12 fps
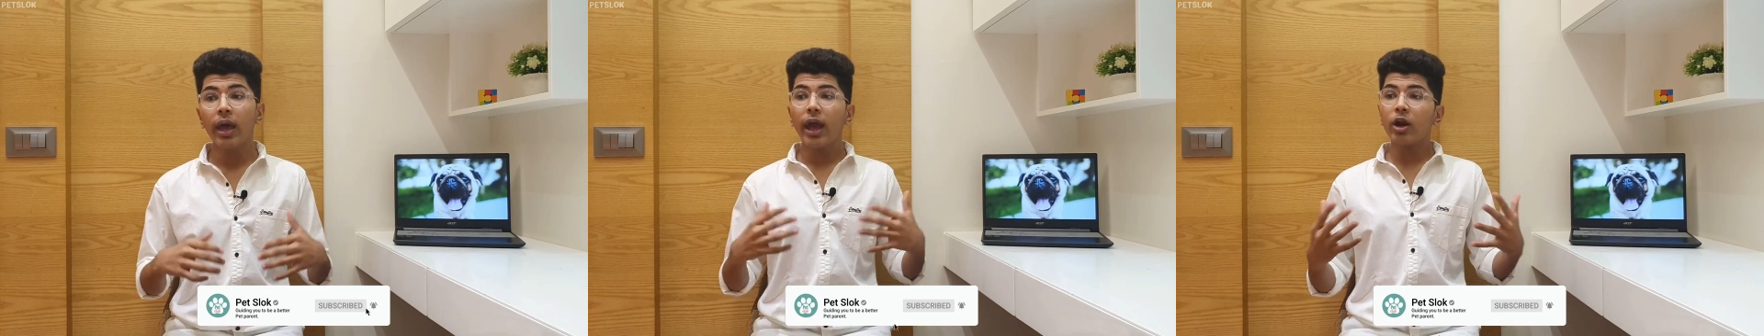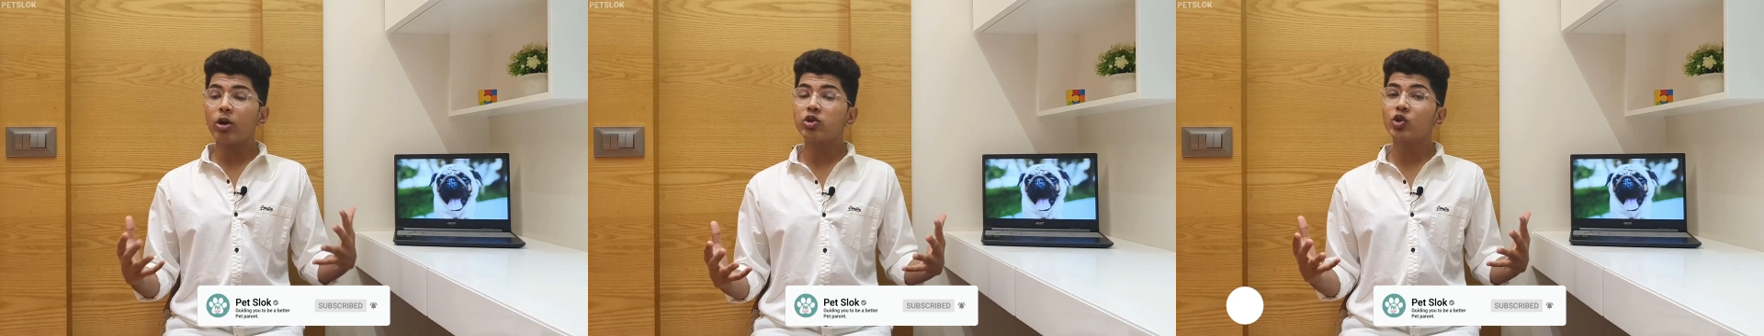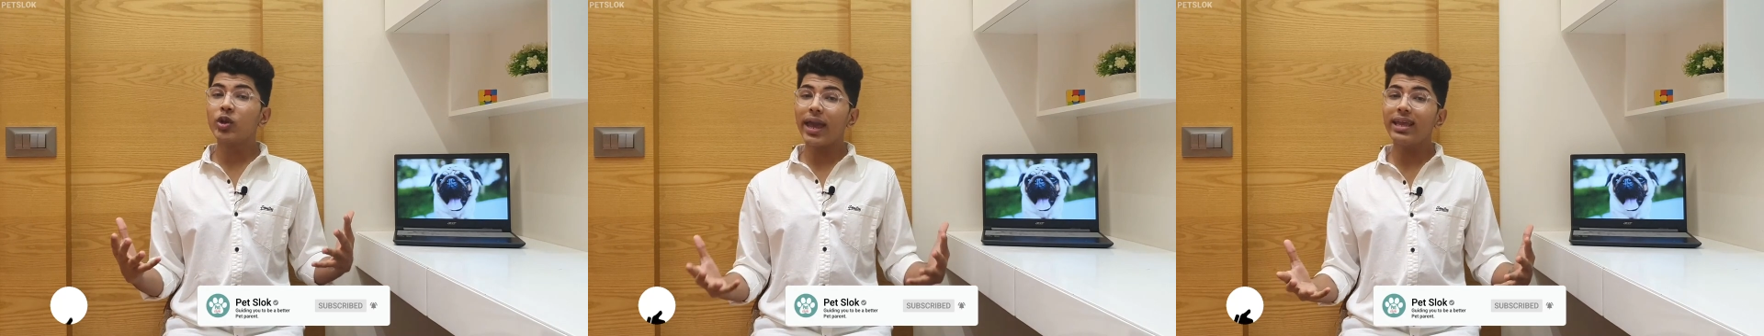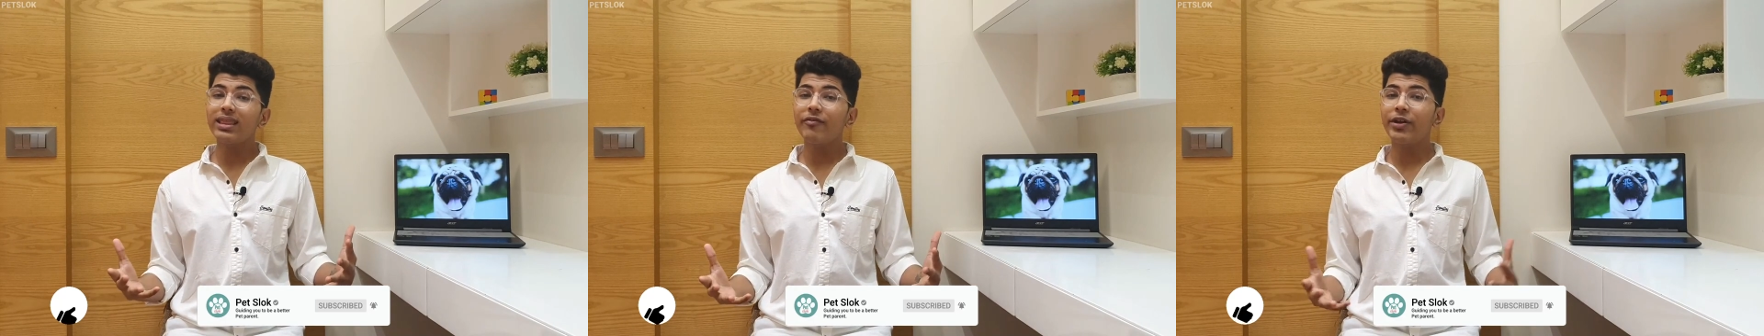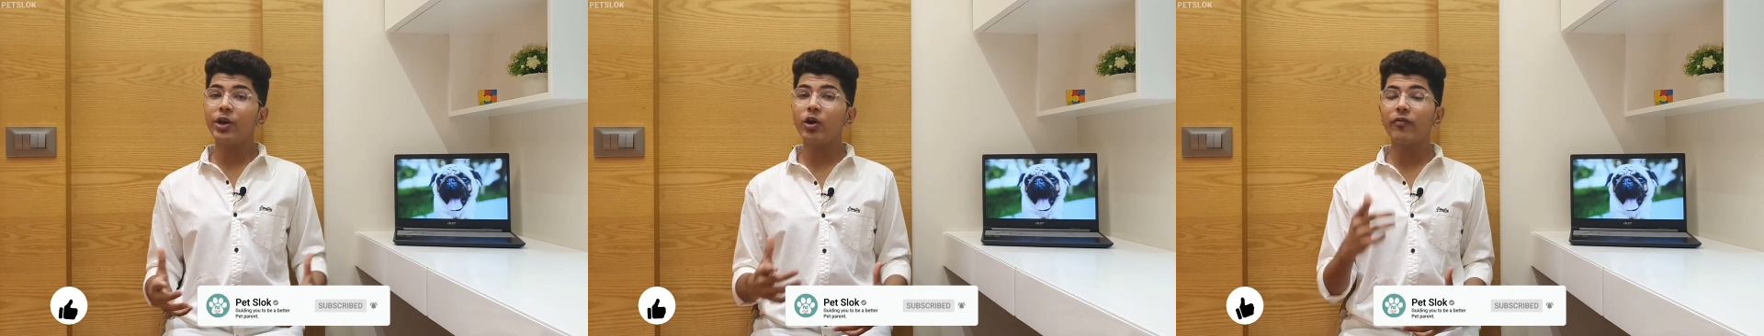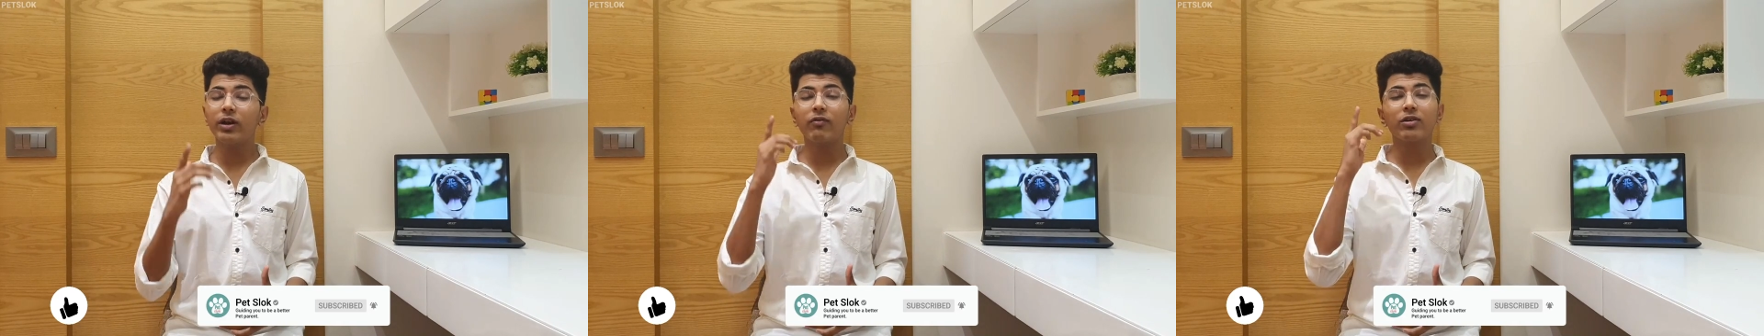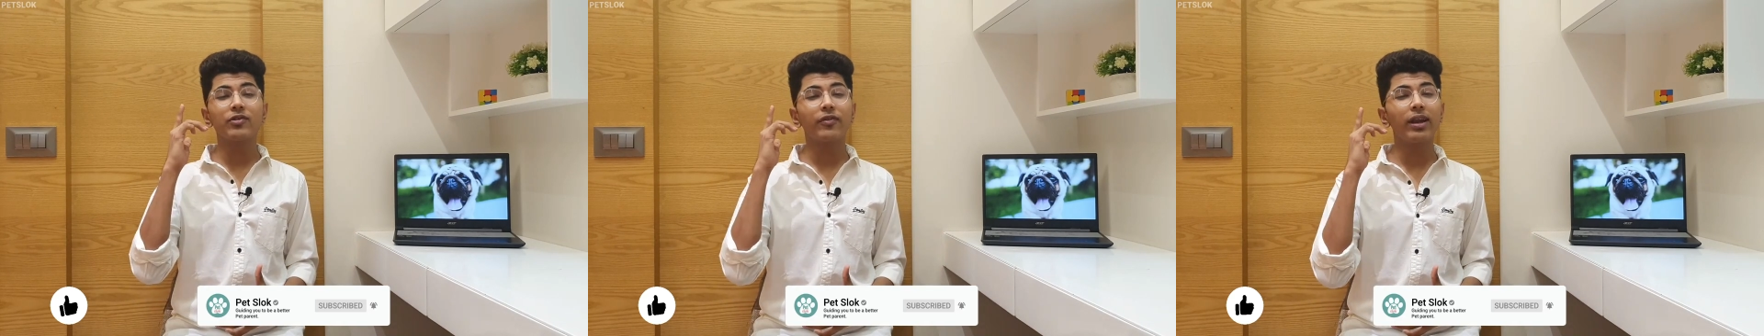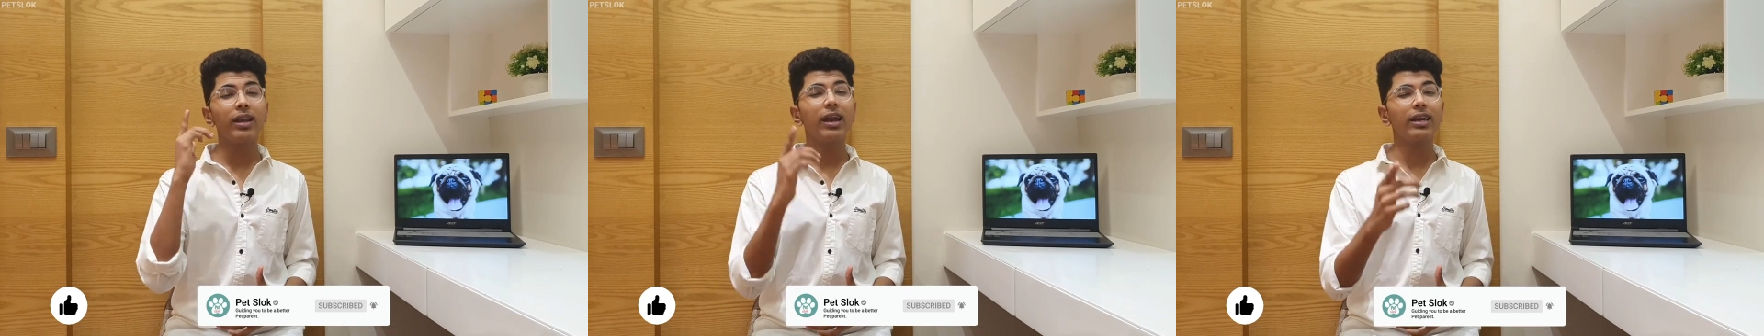and also like the video if it was even
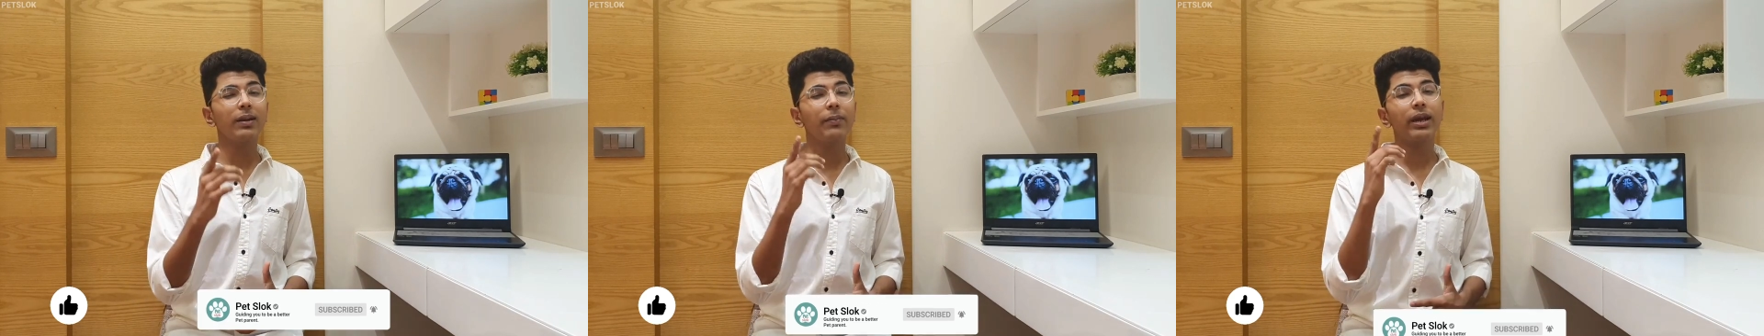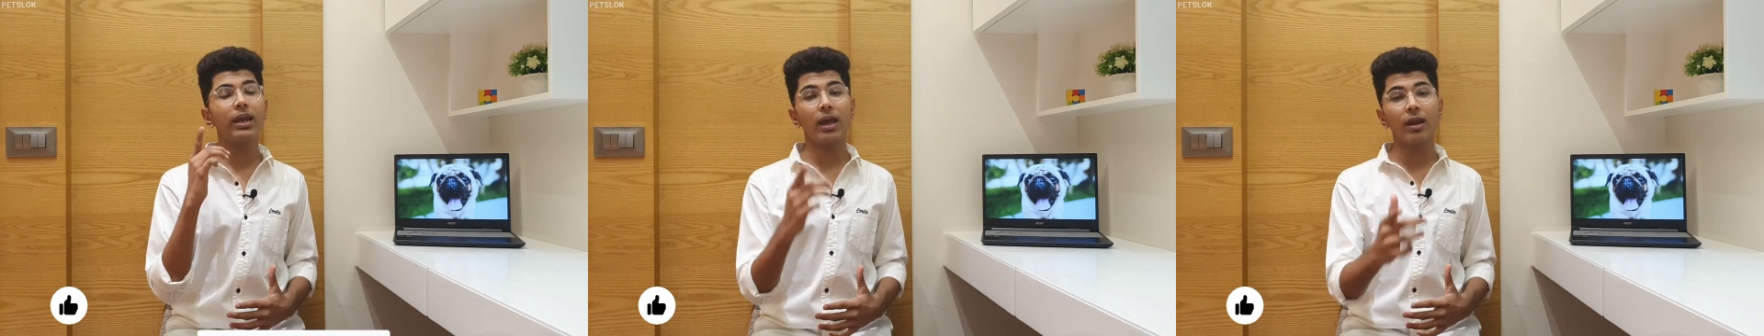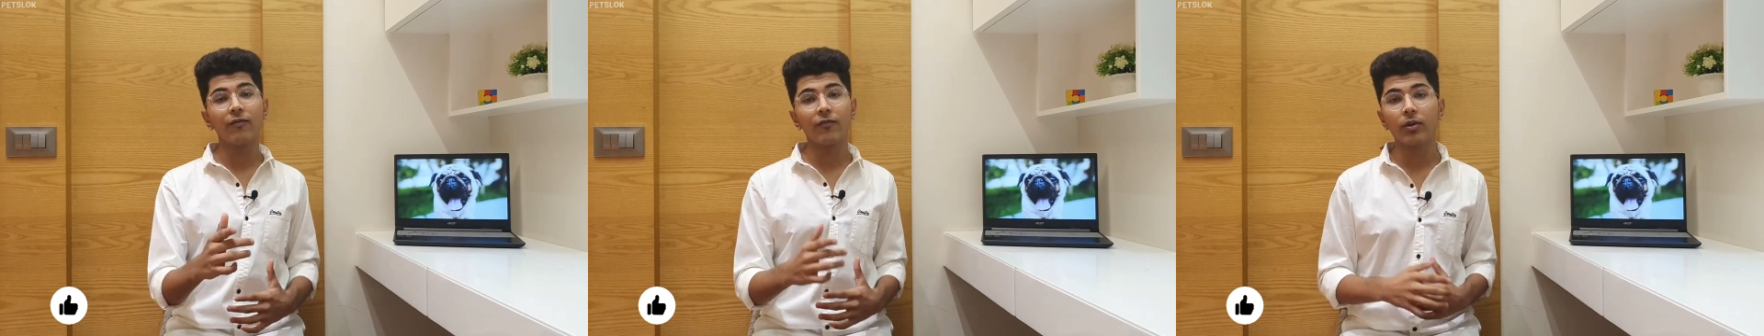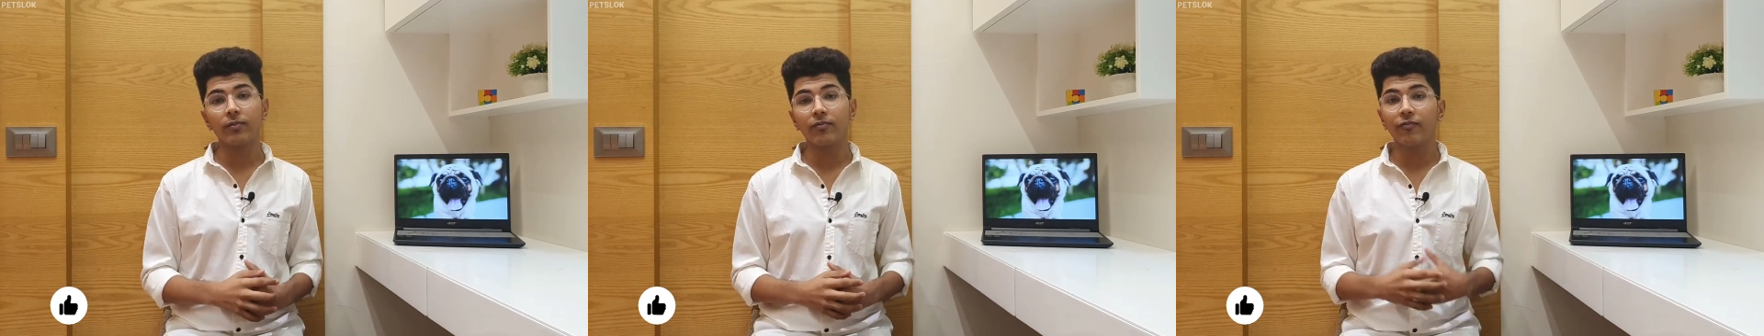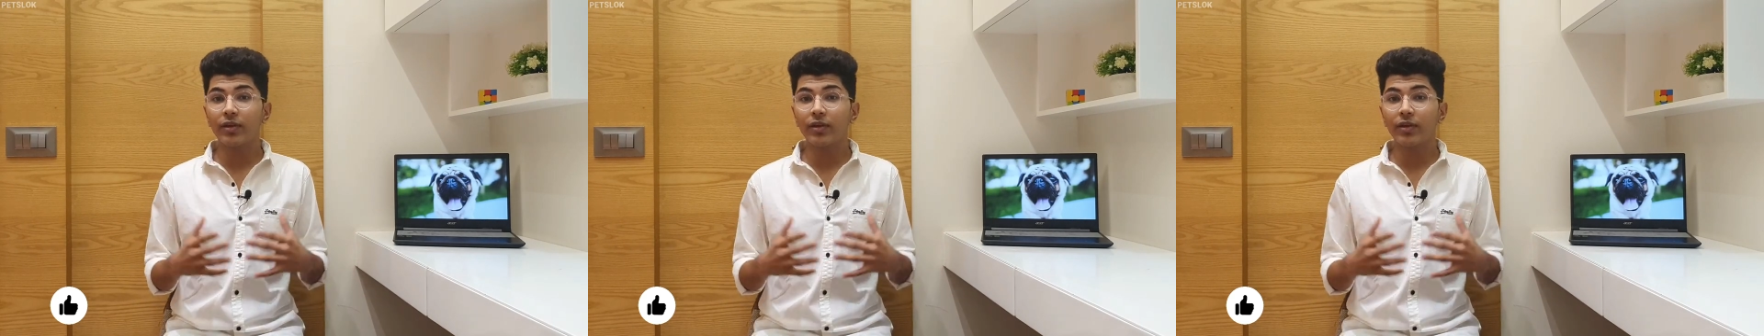a little bit helpful.